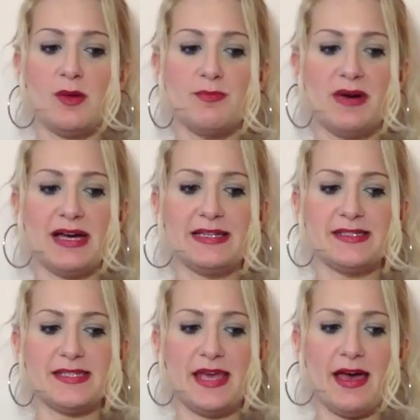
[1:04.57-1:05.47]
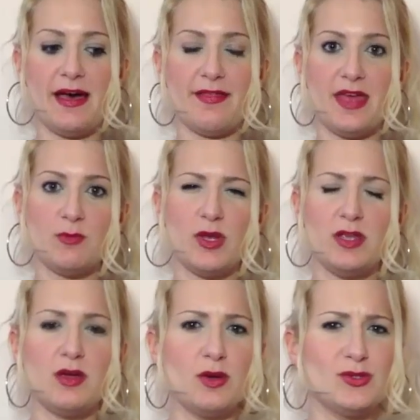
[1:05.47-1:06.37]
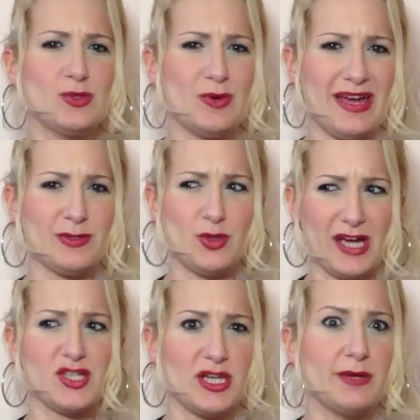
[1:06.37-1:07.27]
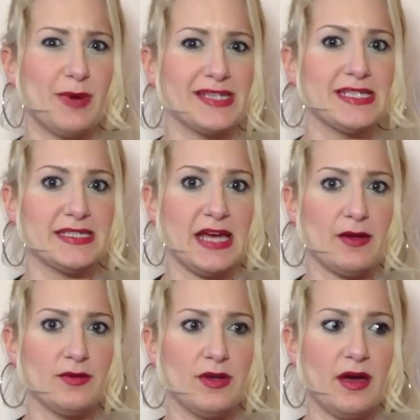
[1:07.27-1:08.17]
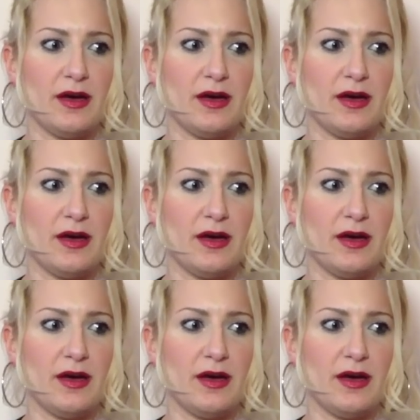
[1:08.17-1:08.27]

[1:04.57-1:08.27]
but then when you go to actually write it down,